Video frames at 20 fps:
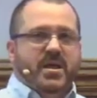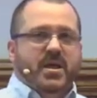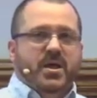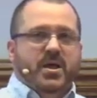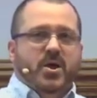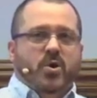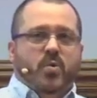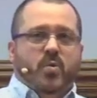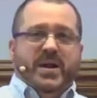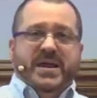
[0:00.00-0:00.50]

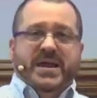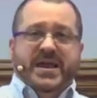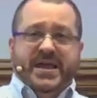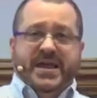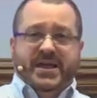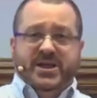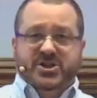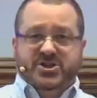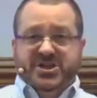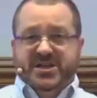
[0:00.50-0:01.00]
When he,
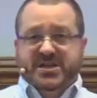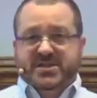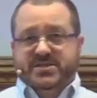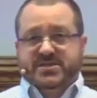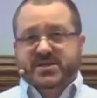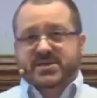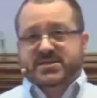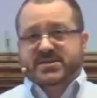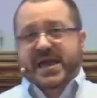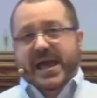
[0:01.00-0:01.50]

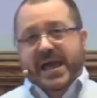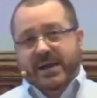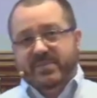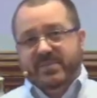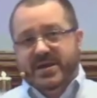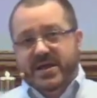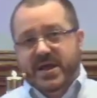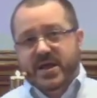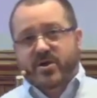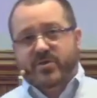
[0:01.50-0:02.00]
Jesus, came
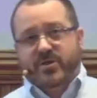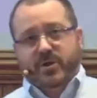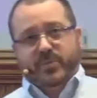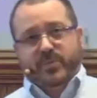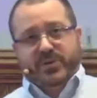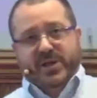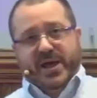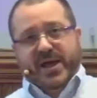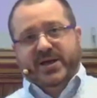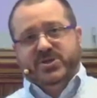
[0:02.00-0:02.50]
near the
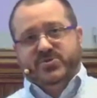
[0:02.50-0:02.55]
place